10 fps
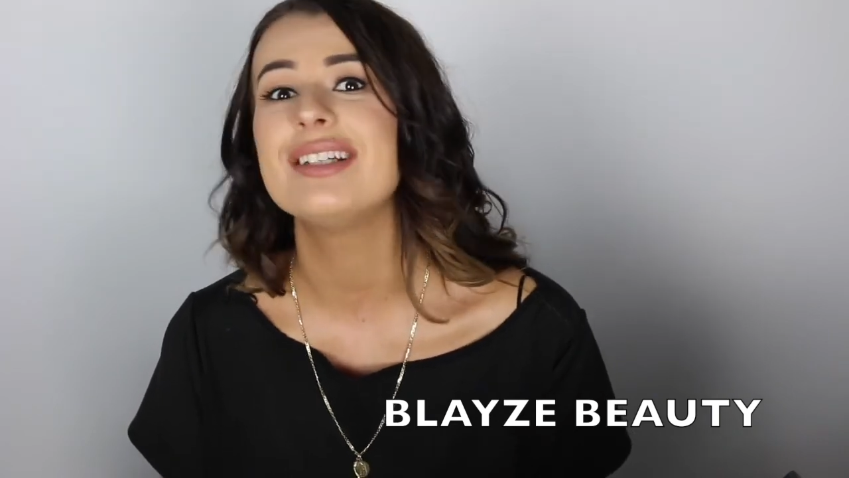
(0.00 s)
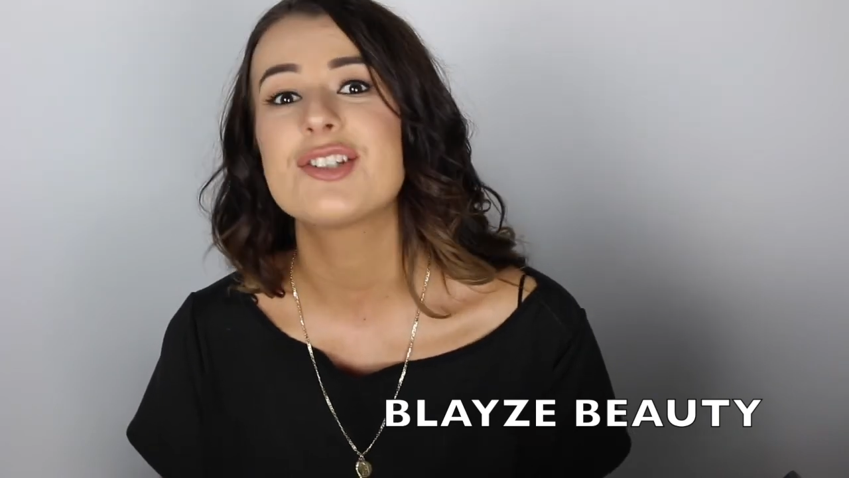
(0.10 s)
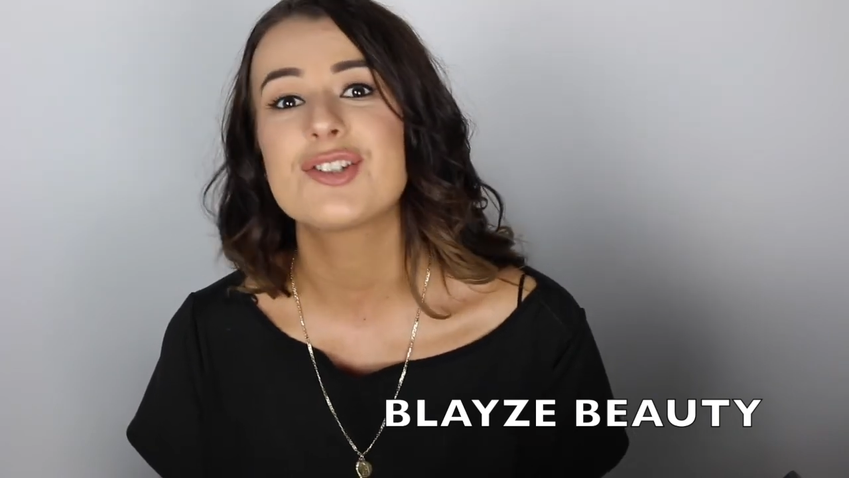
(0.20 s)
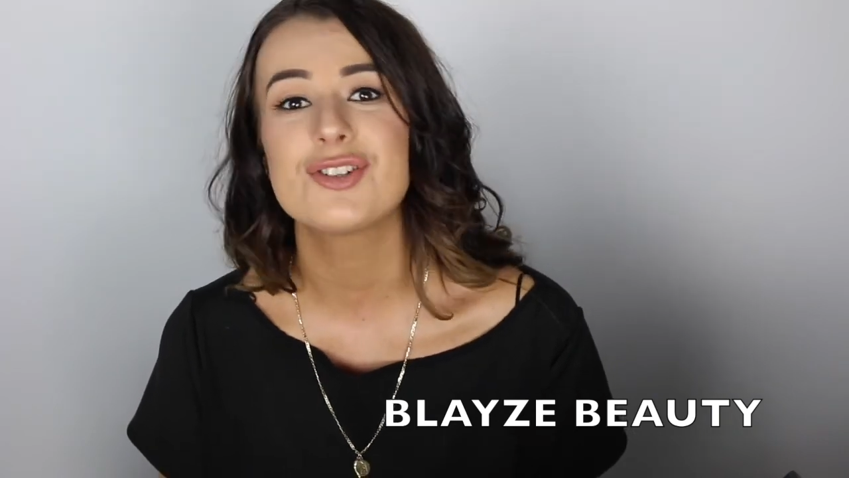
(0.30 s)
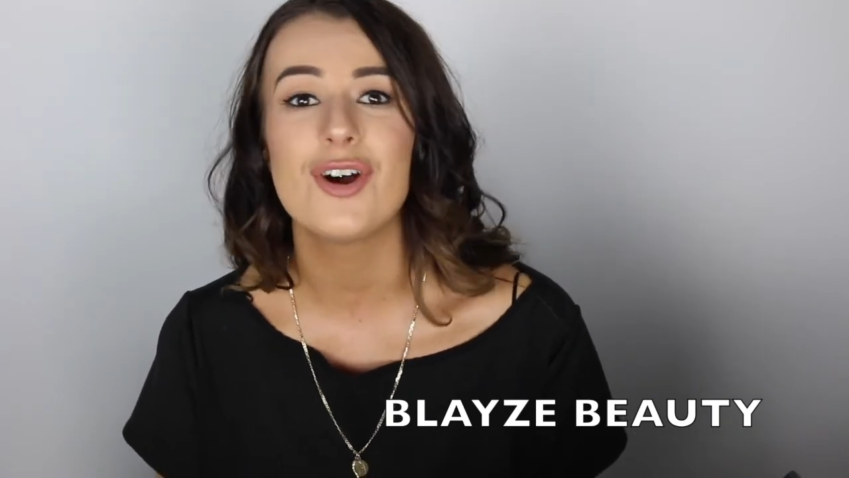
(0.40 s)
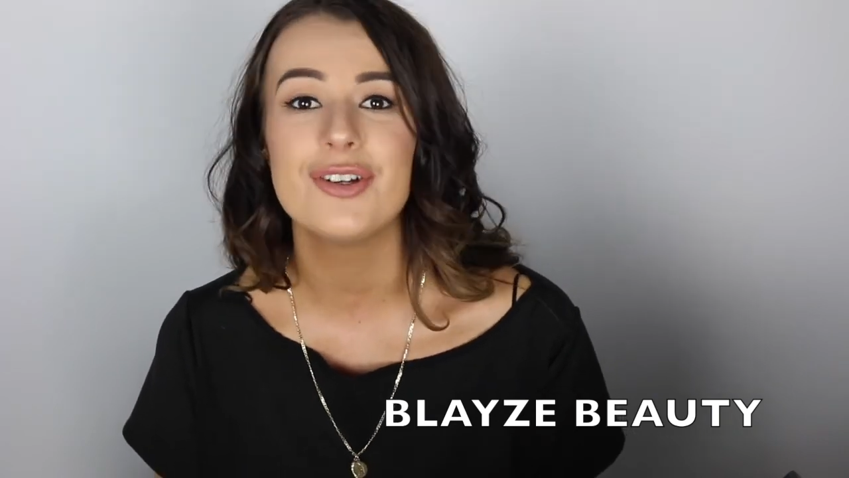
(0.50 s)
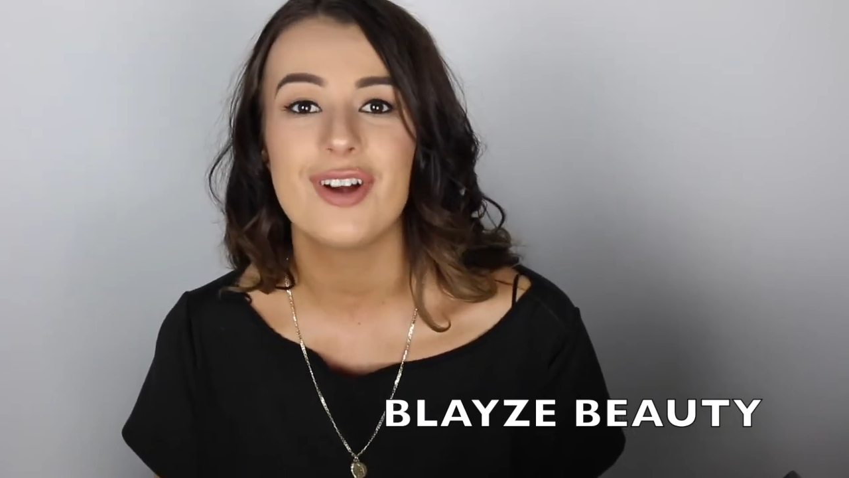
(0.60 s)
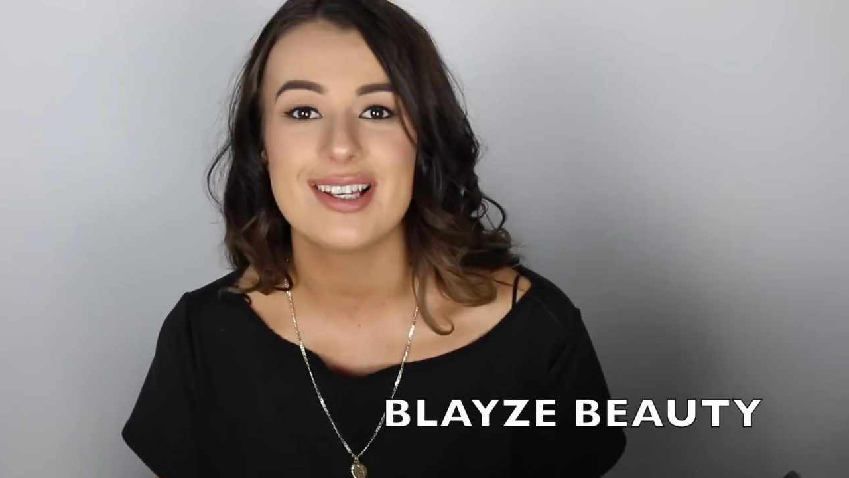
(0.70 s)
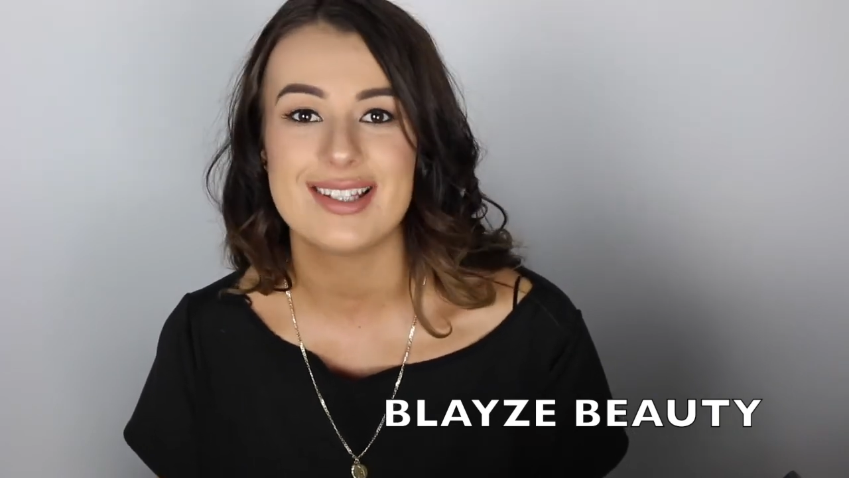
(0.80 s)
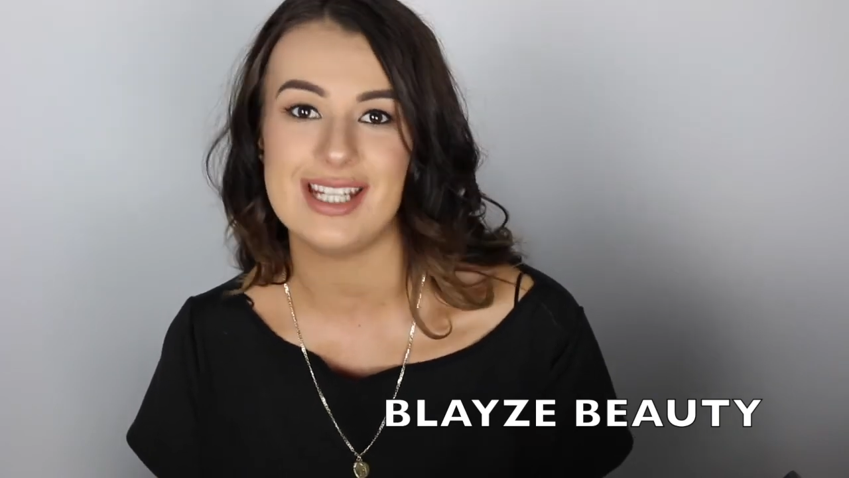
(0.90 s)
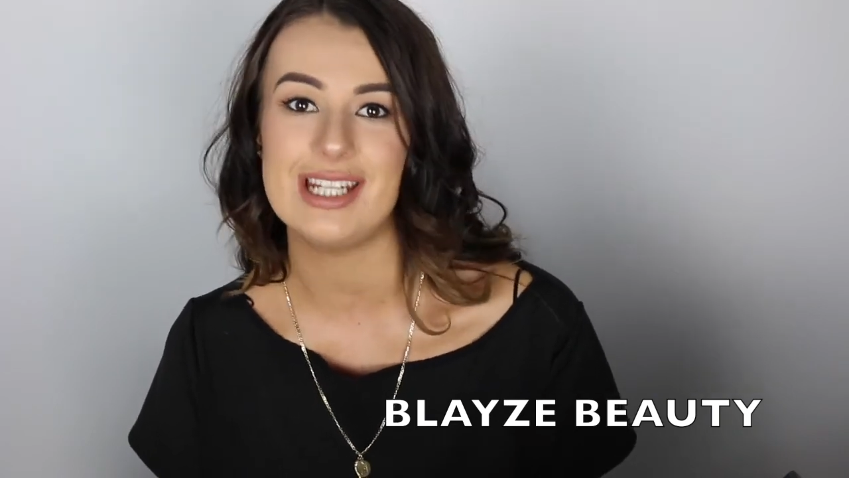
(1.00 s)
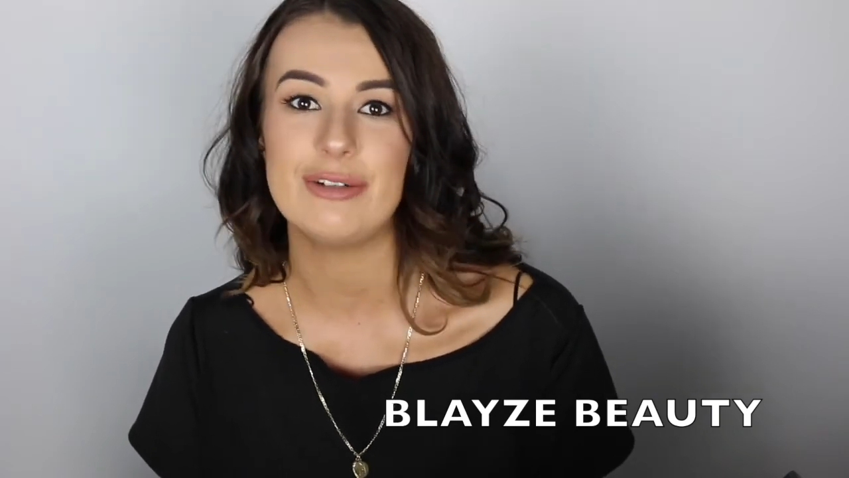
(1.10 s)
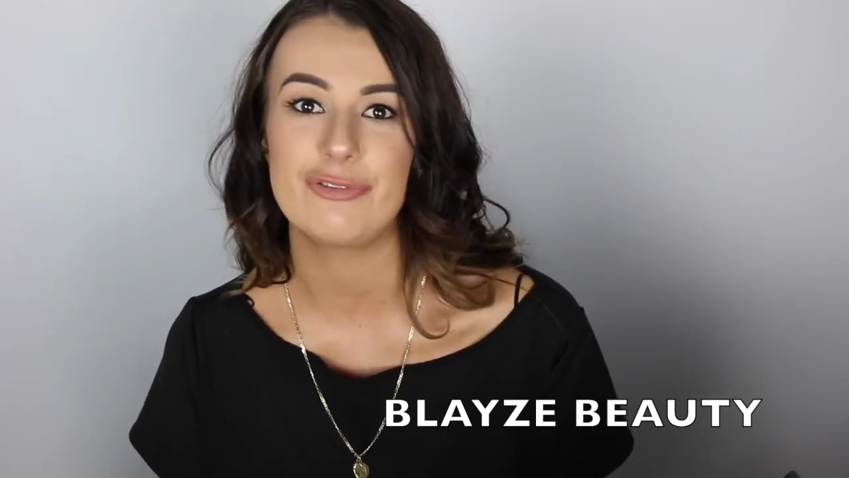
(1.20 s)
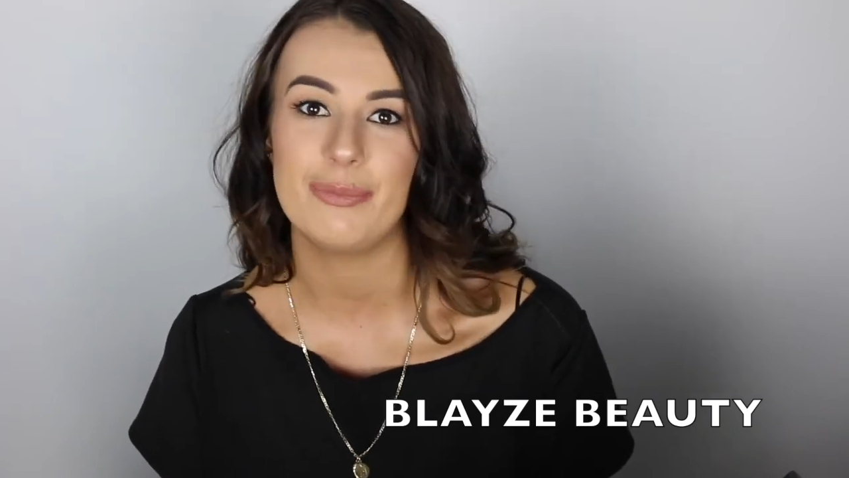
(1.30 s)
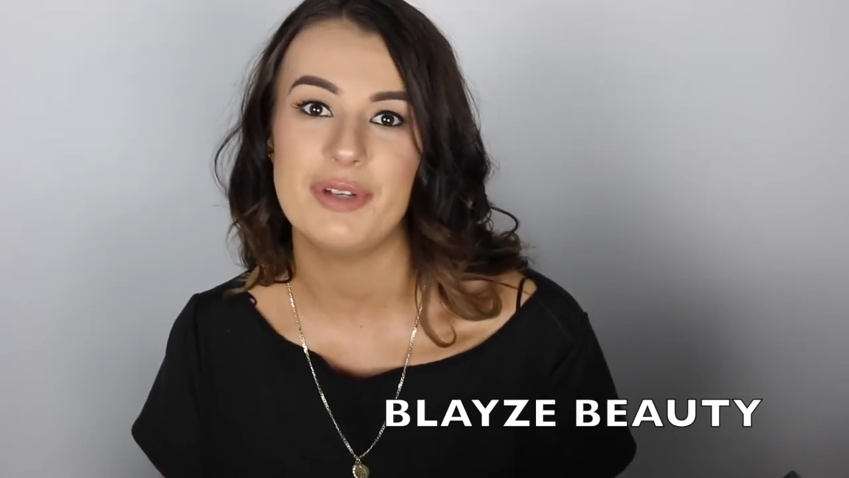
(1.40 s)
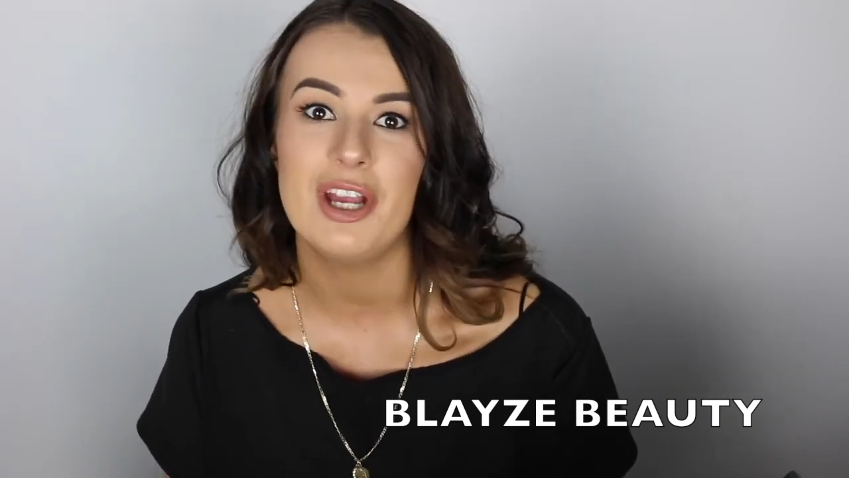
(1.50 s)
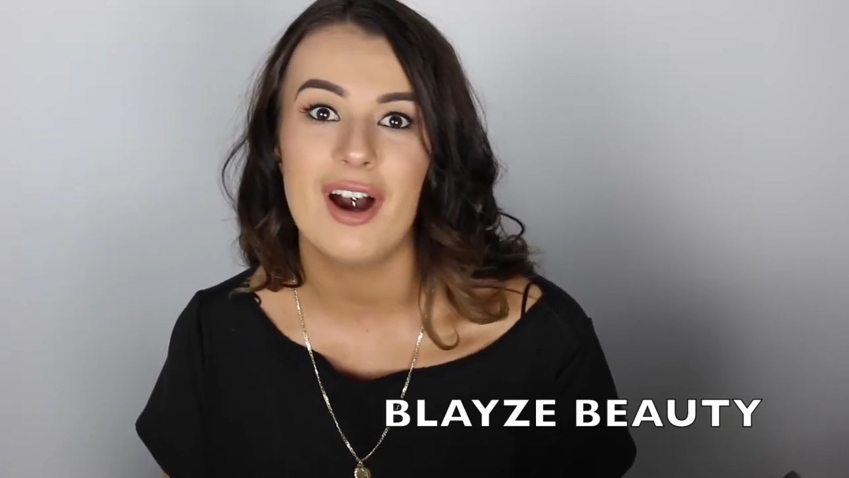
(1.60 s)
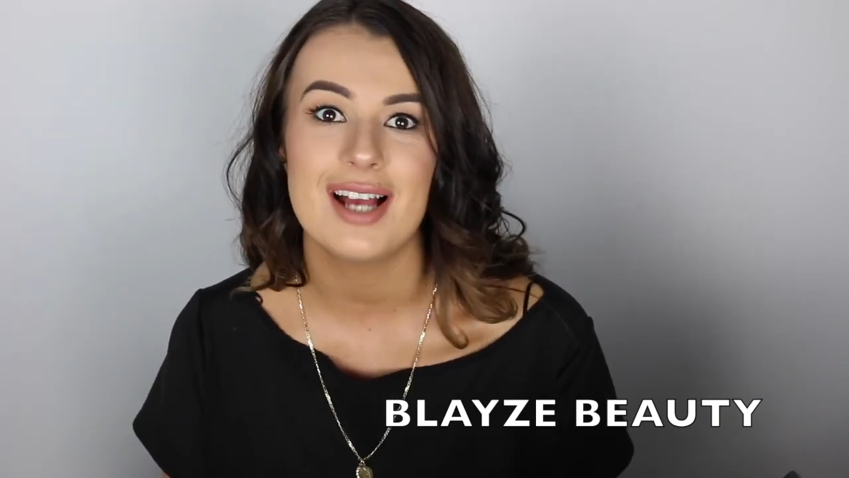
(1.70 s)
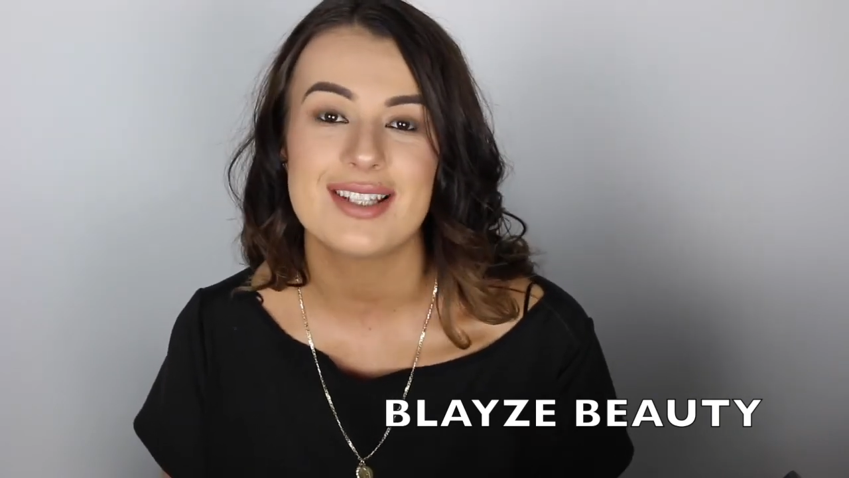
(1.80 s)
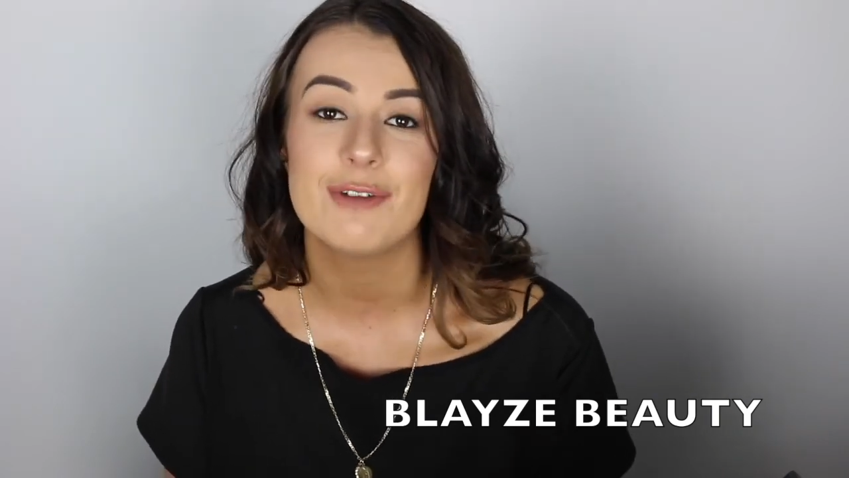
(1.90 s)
It's so nice to hear from you guys.